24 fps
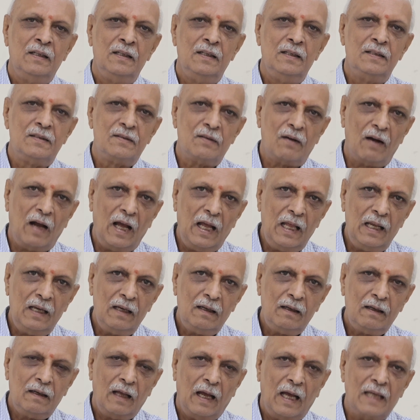
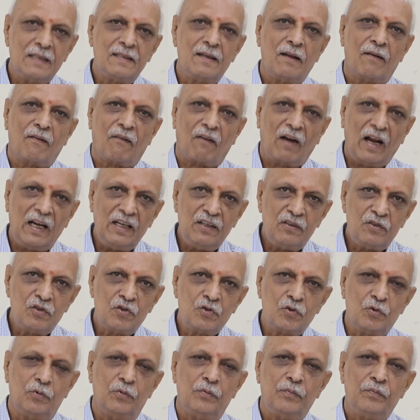Israel has a
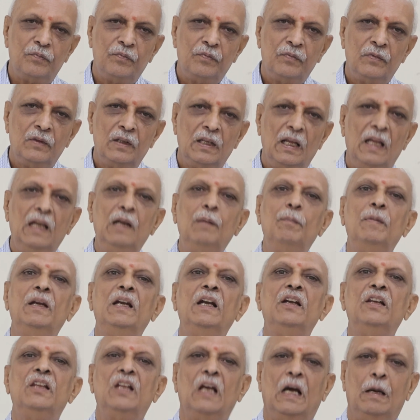right to
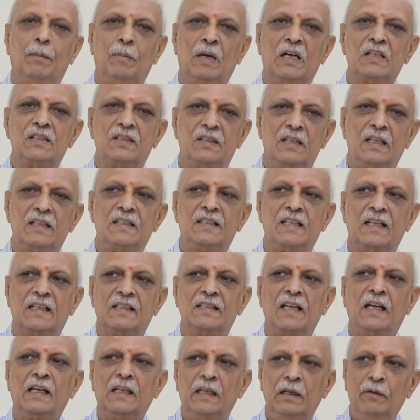eliminate Hamas. That's
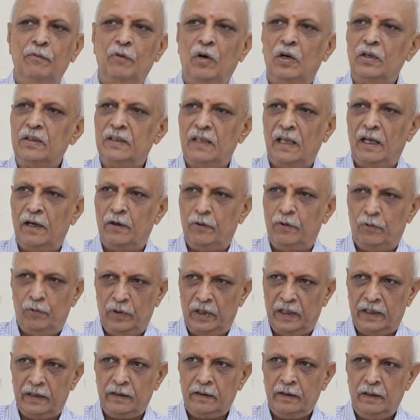exactly what they are
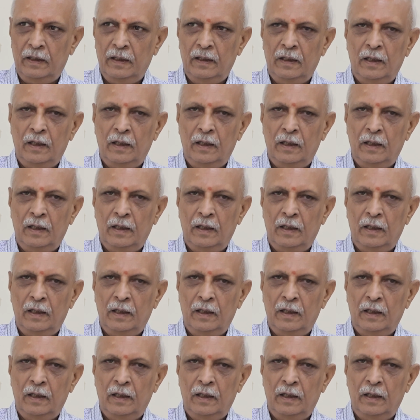doing.